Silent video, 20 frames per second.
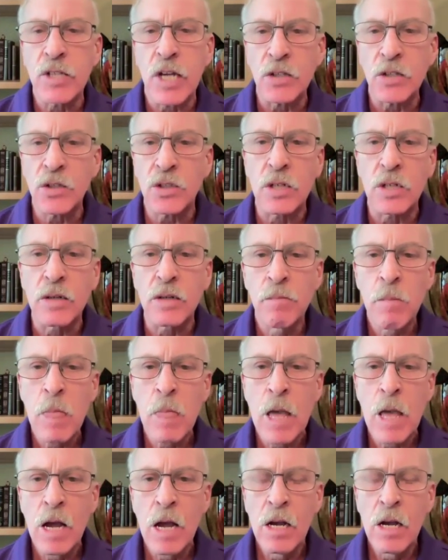tested.
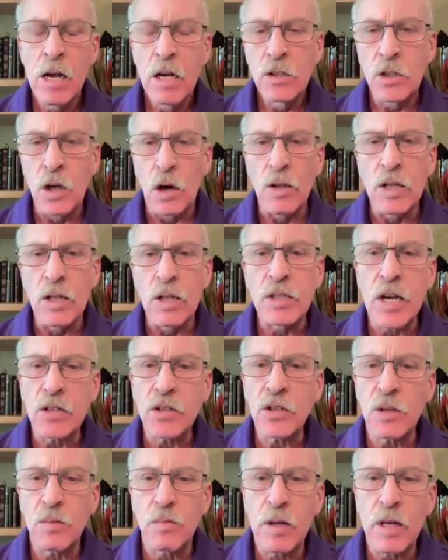So they
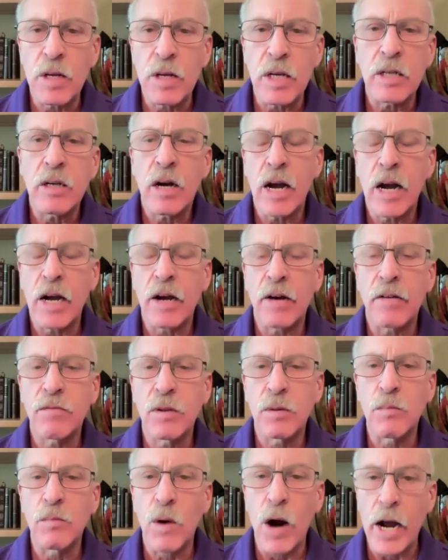tested me. I have
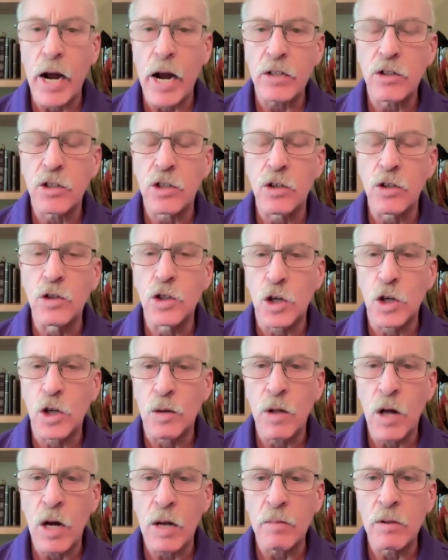the BRCA2
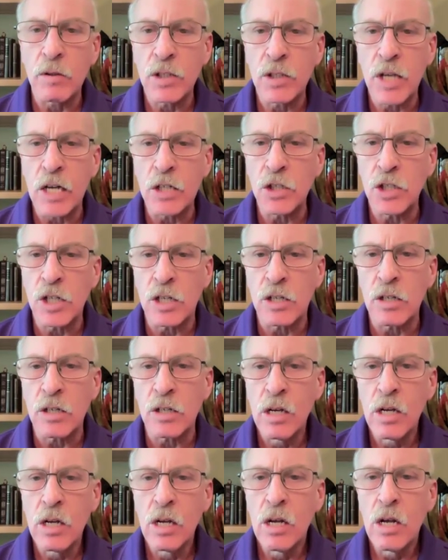germline
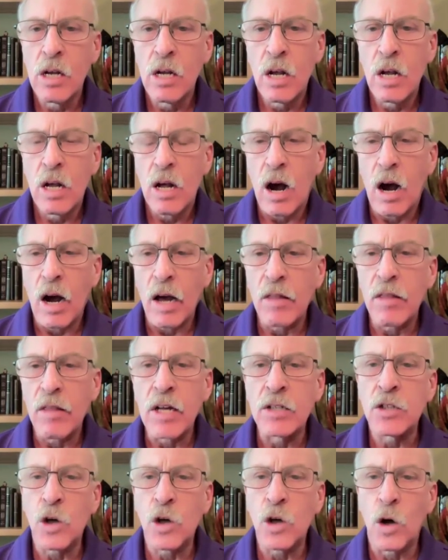mutation. I
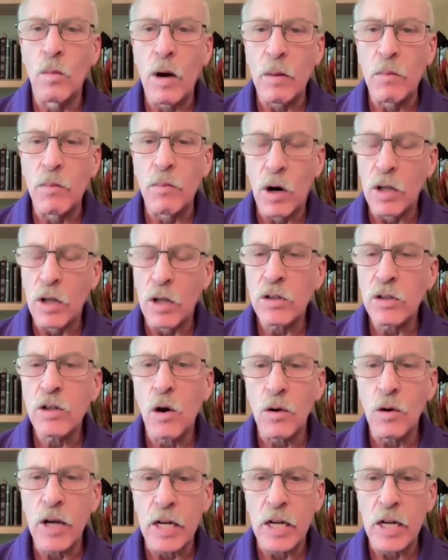then told my brother,
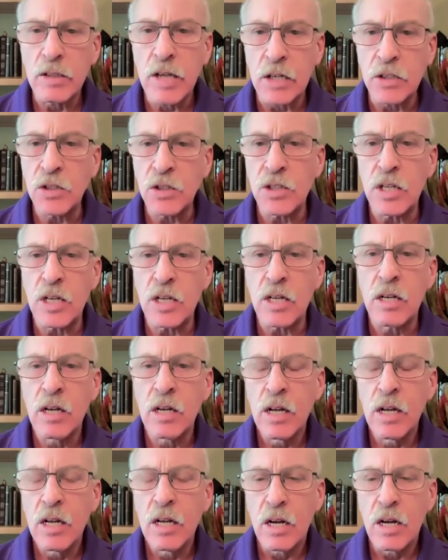go get tested.
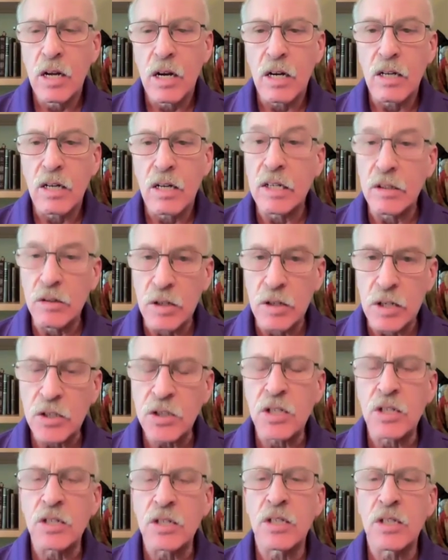He
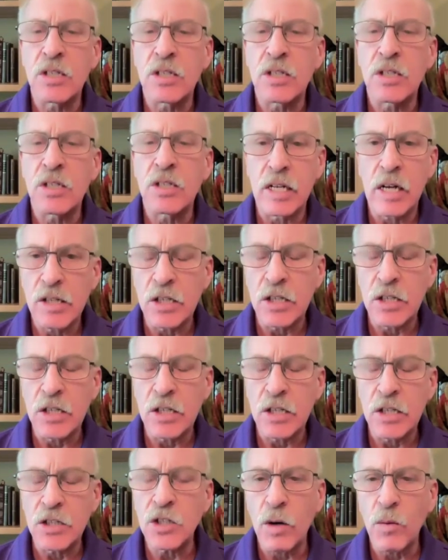listened and he got
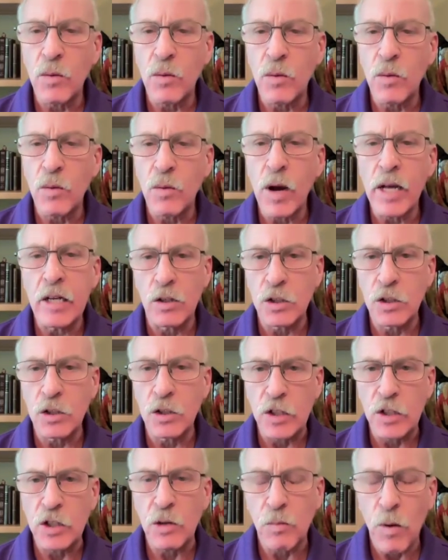tested right away. He
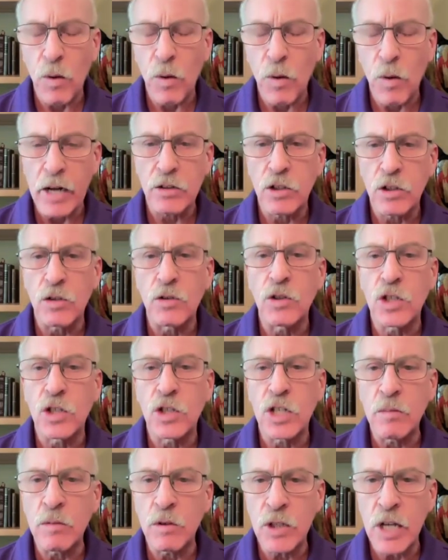also has the
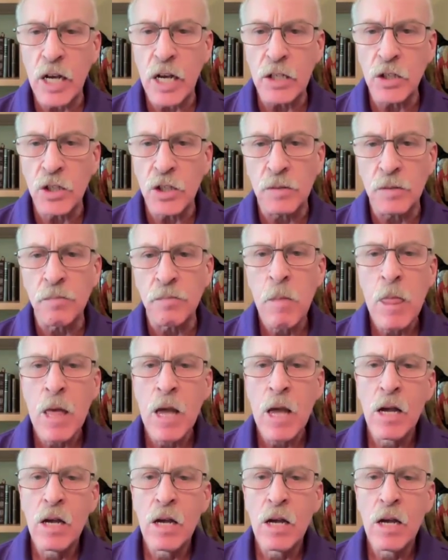BRCA2 gene mutation.